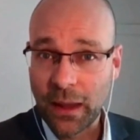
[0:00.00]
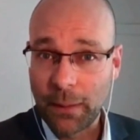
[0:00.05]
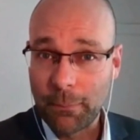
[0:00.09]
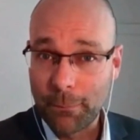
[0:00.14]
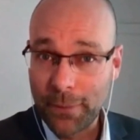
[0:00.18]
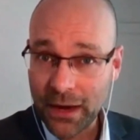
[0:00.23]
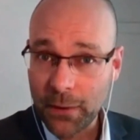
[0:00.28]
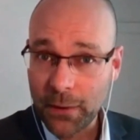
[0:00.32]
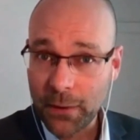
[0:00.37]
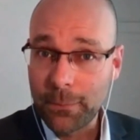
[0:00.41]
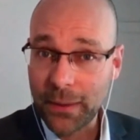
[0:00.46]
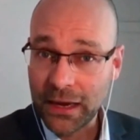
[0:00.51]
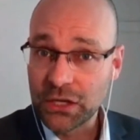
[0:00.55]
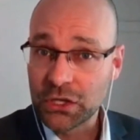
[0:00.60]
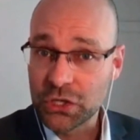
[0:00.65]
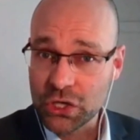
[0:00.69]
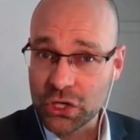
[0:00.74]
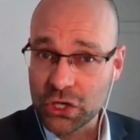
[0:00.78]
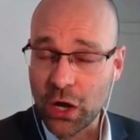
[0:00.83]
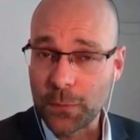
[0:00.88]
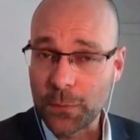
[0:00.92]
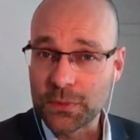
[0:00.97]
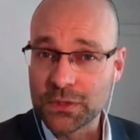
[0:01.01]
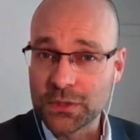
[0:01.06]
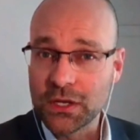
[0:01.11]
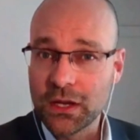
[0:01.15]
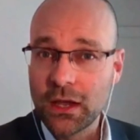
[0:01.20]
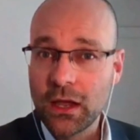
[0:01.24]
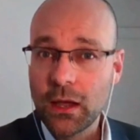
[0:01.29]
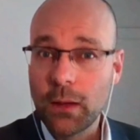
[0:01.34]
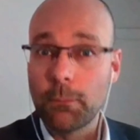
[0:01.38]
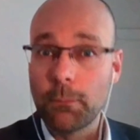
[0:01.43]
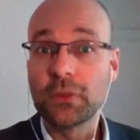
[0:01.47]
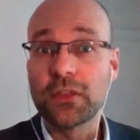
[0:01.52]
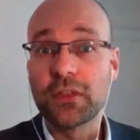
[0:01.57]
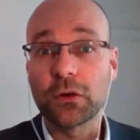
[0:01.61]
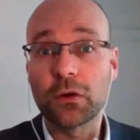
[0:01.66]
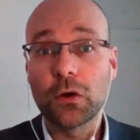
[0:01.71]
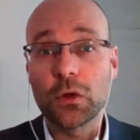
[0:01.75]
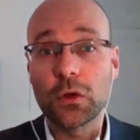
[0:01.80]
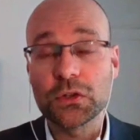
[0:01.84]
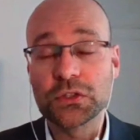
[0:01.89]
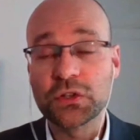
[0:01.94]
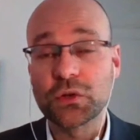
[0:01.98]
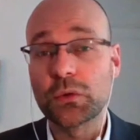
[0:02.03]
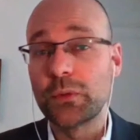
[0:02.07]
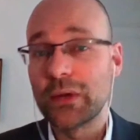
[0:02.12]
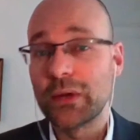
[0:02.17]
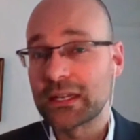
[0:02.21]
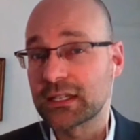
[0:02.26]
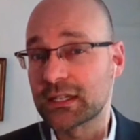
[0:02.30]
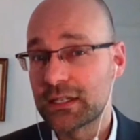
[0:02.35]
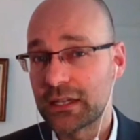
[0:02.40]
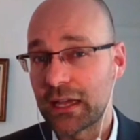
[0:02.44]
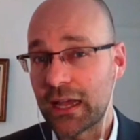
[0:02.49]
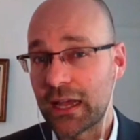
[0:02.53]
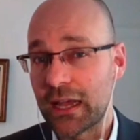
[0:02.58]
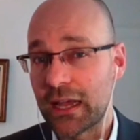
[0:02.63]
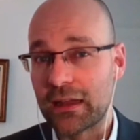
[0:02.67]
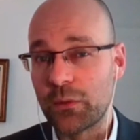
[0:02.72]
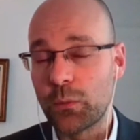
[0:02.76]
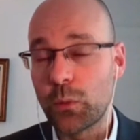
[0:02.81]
and better paid jobs, but there are also risks ahead.